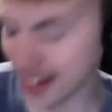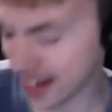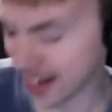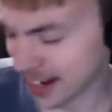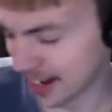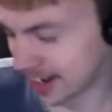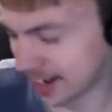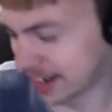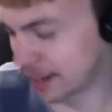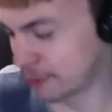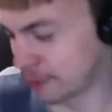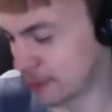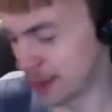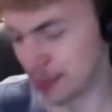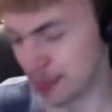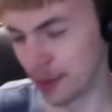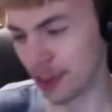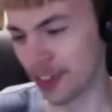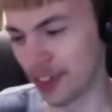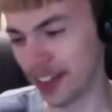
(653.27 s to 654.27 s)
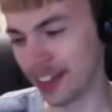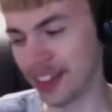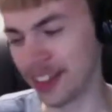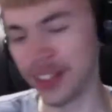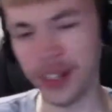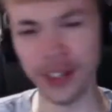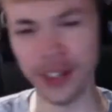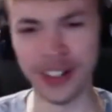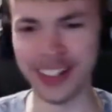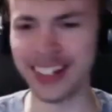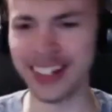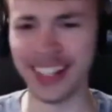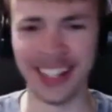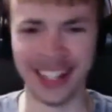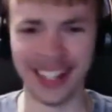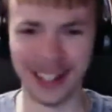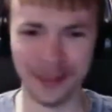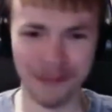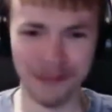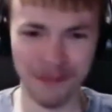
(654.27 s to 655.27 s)
if people think that you're a dick,
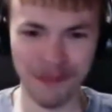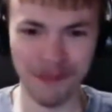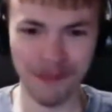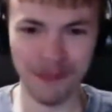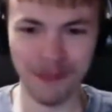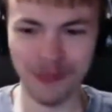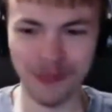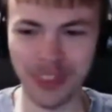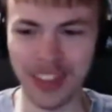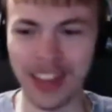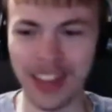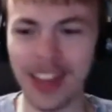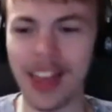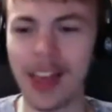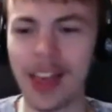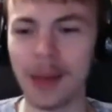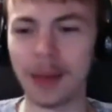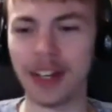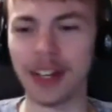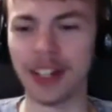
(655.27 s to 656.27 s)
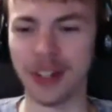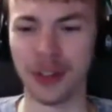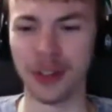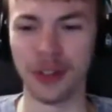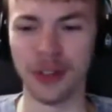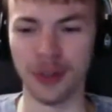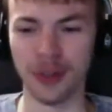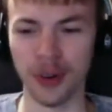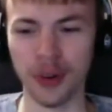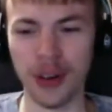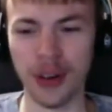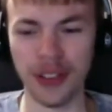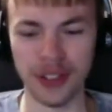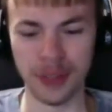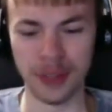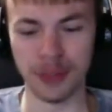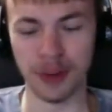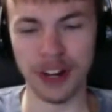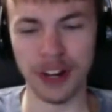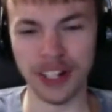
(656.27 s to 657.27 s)
because you threw away this
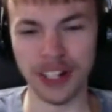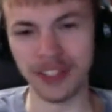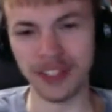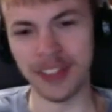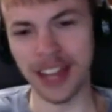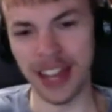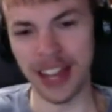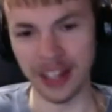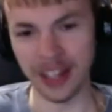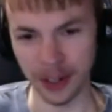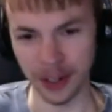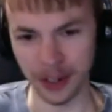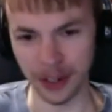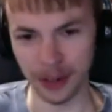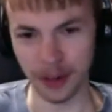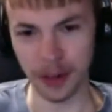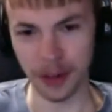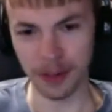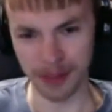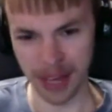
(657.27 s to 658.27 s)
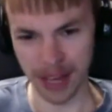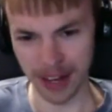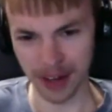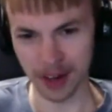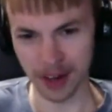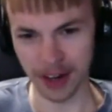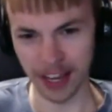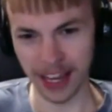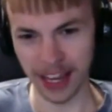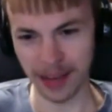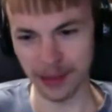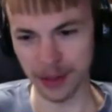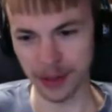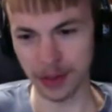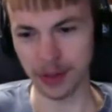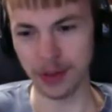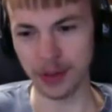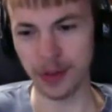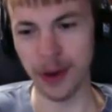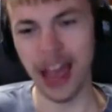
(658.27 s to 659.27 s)
present that your competitor gave to
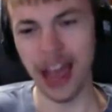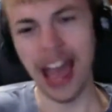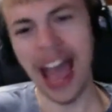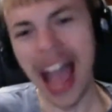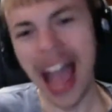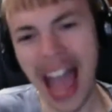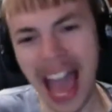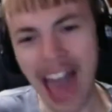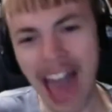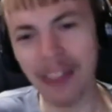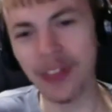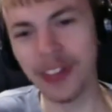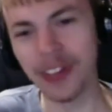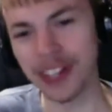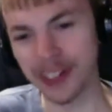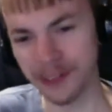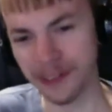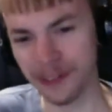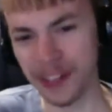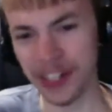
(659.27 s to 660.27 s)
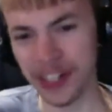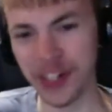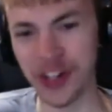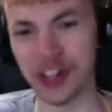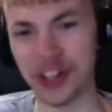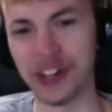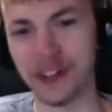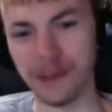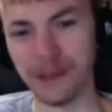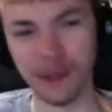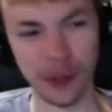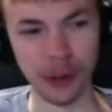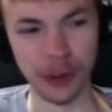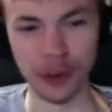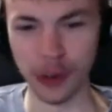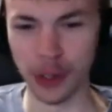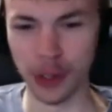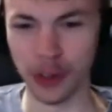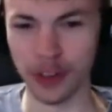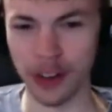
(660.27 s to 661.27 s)
you at the convention in full
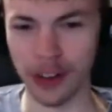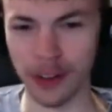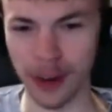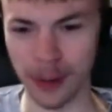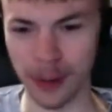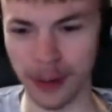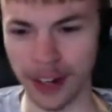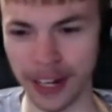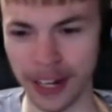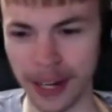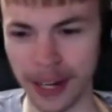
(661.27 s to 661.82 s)
view of everybody.